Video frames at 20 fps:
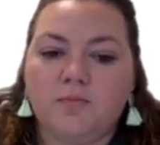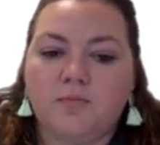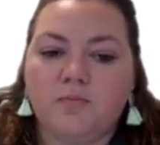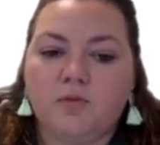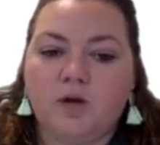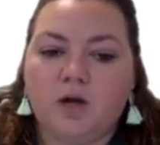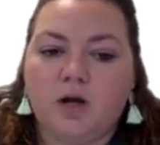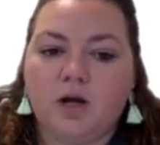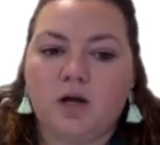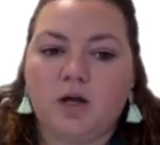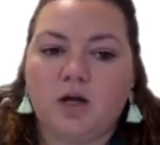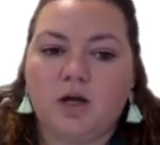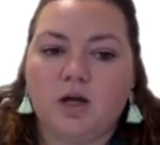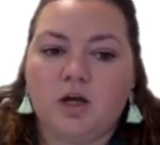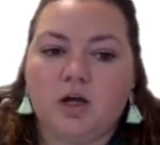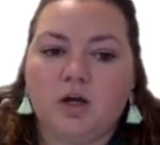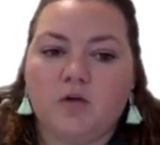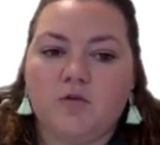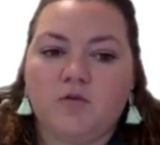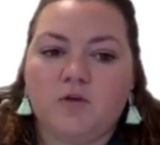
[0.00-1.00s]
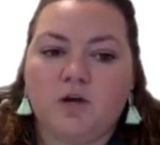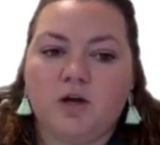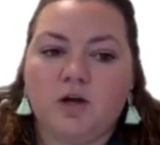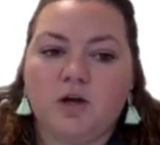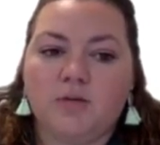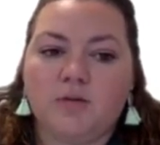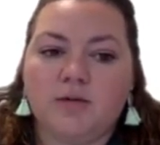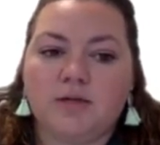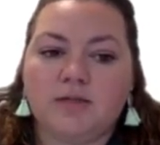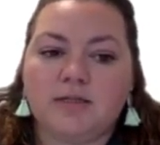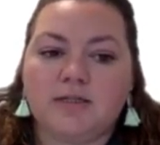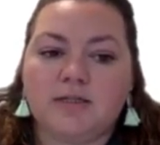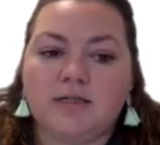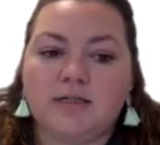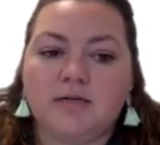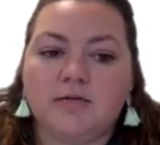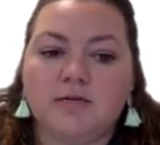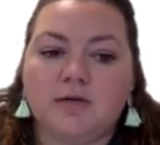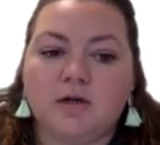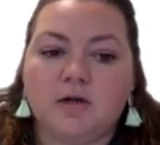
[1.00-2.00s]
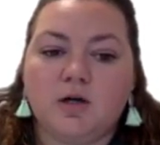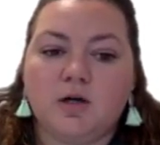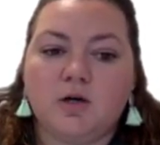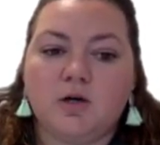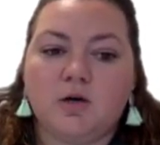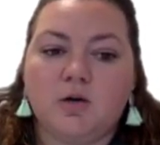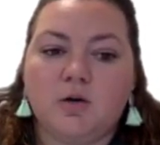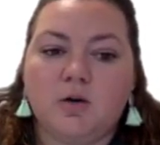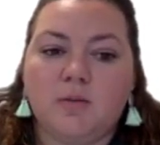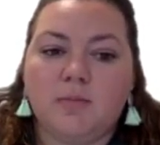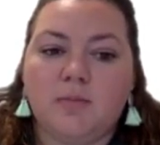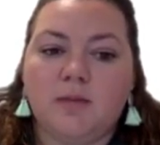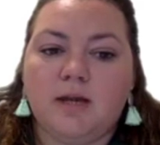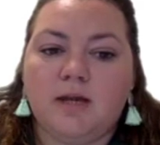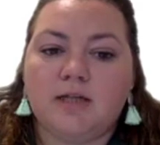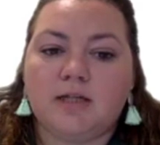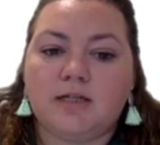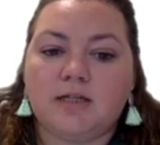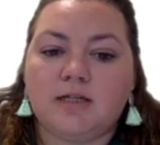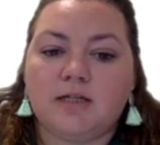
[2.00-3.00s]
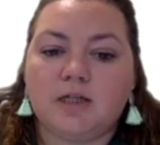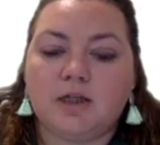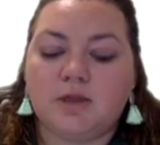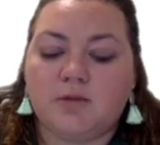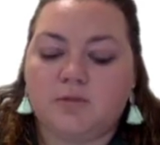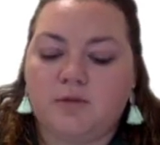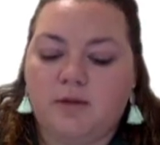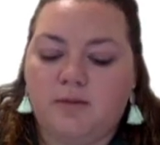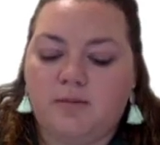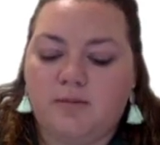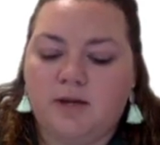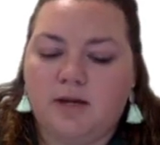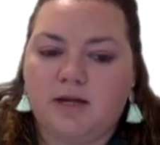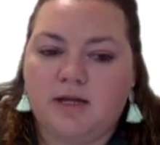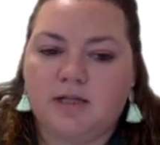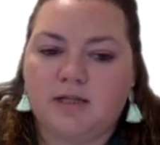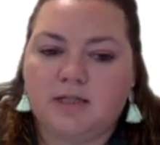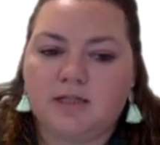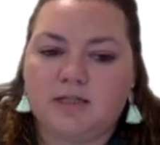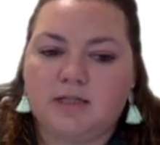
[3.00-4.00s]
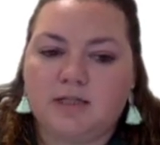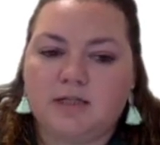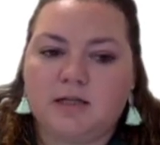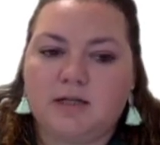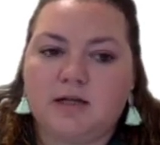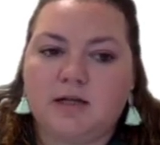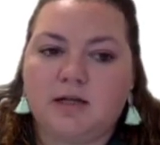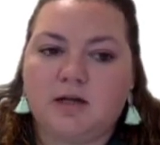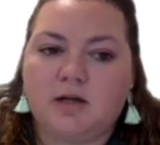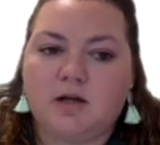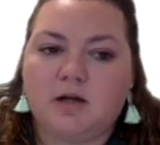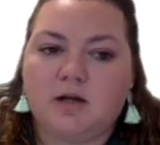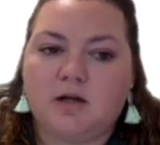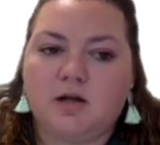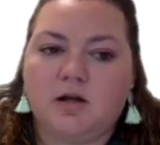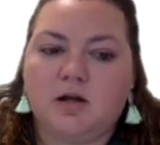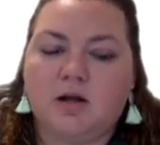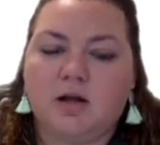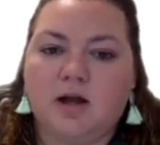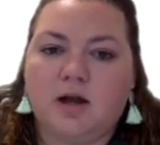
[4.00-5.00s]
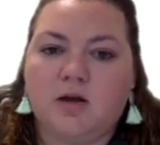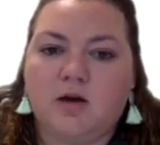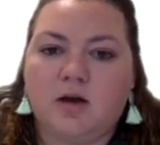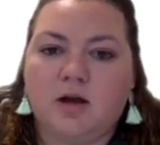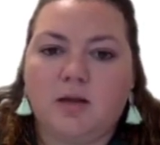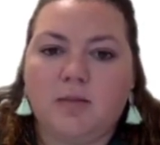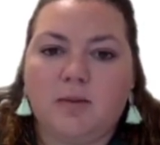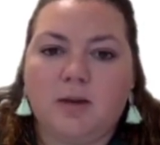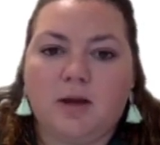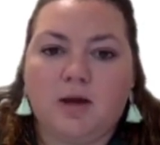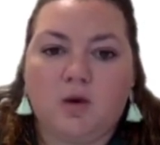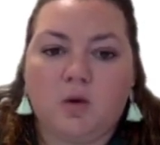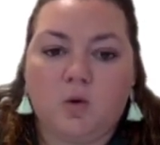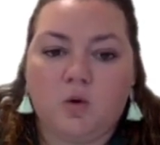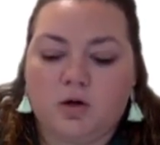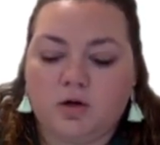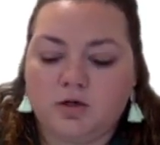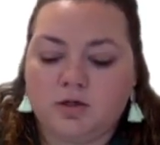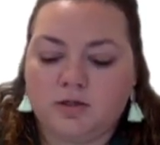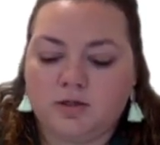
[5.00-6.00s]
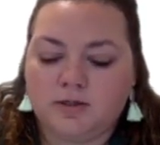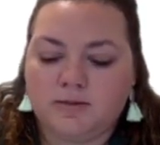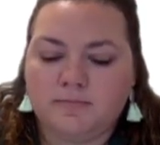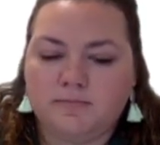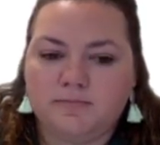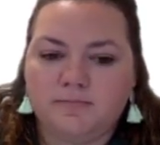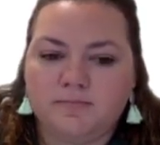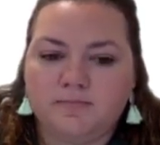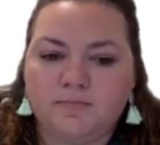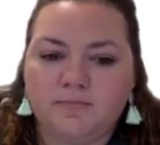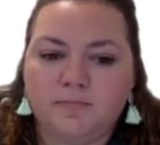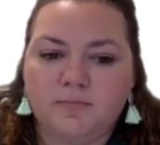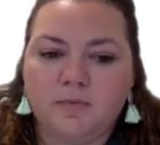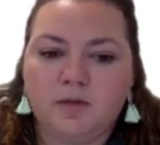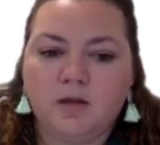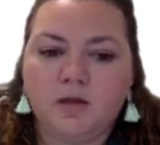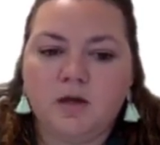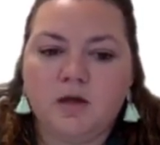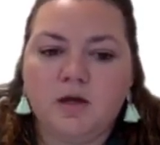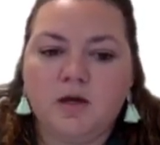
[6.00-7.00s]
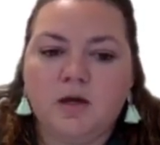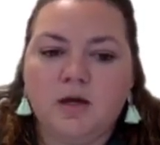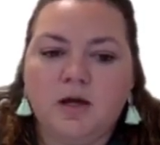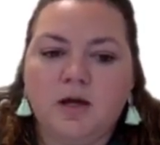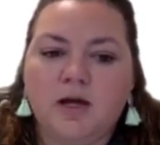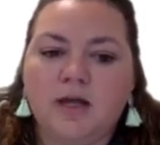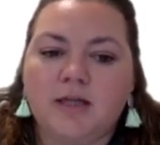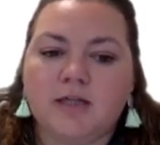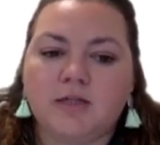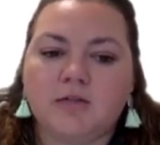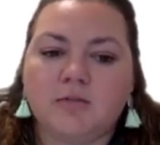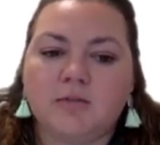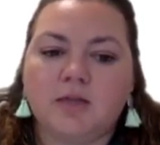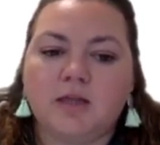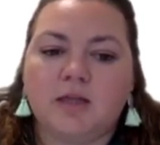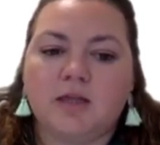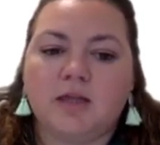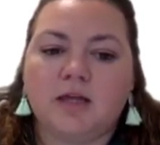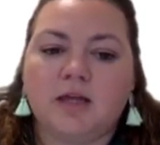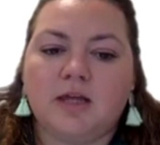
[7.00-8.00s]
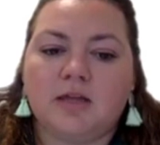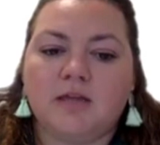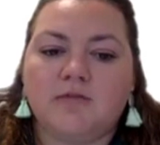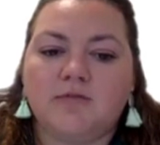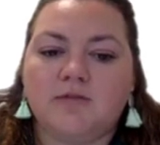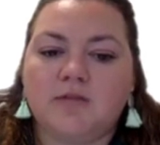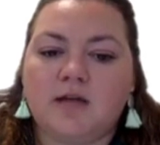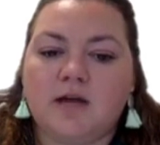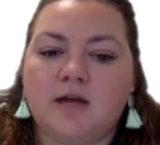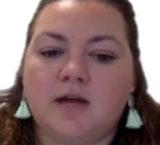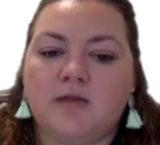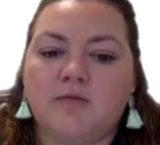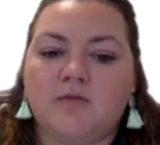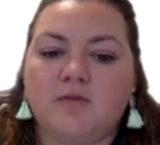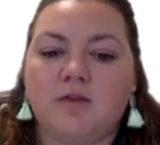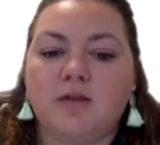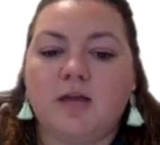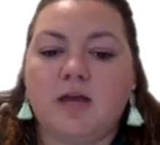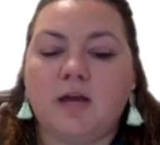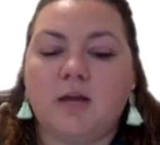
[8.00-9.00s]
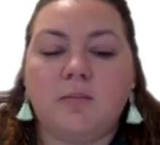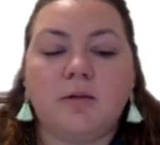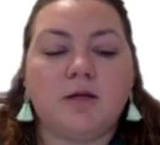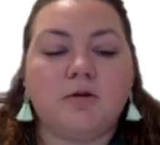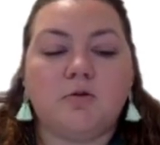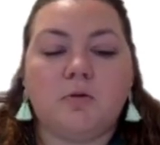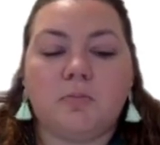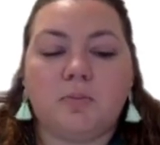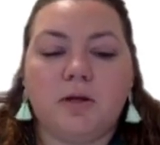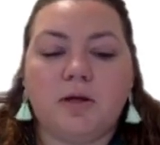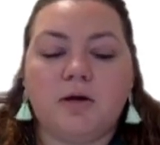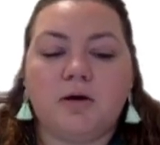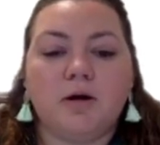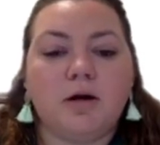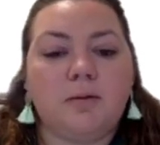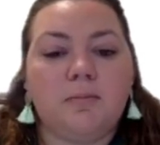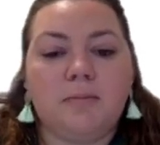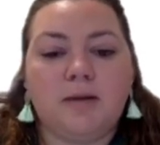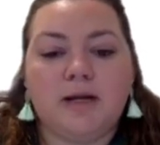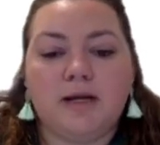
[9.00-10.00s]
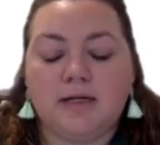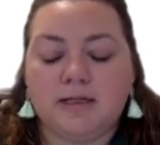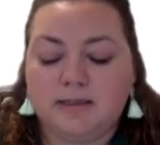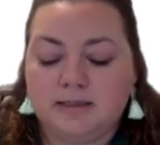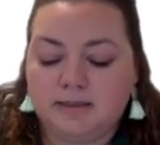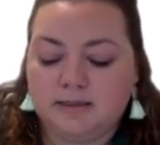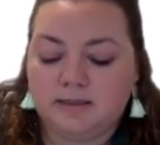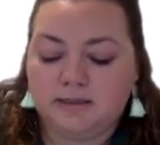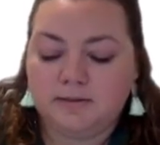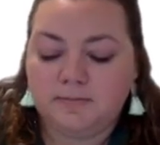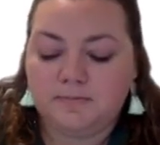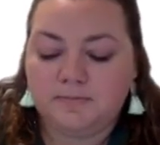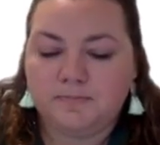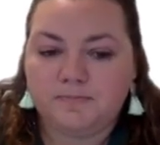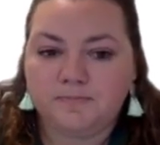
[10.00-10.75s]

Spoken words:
we're gonna go from 0 minutes to 3 minutes, counting by quarters. All right, this would be the length of time for the enemy to appear in minutes.